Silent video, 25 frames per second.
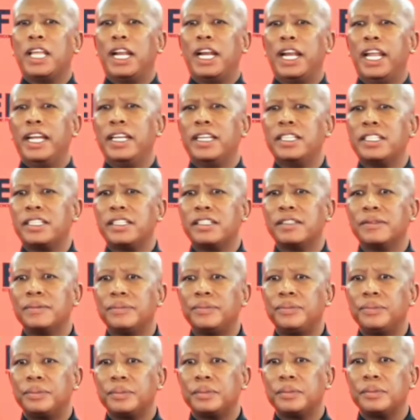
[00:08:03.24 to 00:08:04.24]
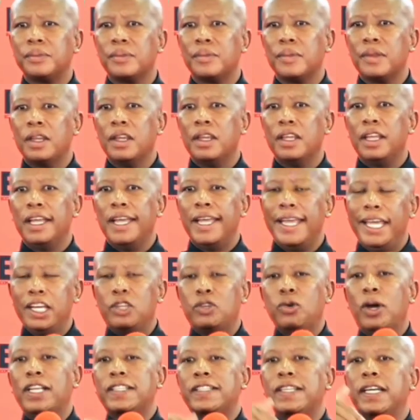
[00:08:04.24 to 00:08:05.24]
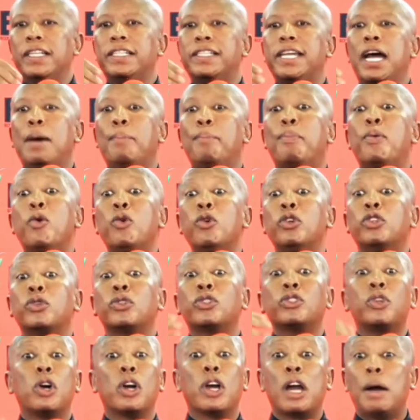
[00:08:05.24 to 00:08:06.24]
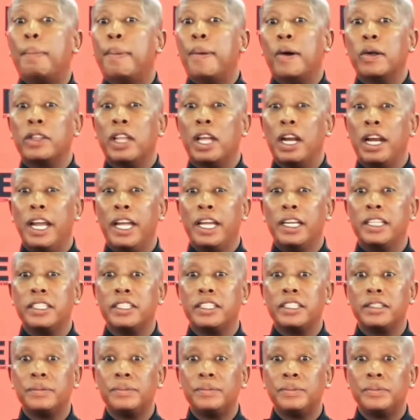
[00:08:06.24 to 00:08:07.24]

land. It was a taboo to talk about the land.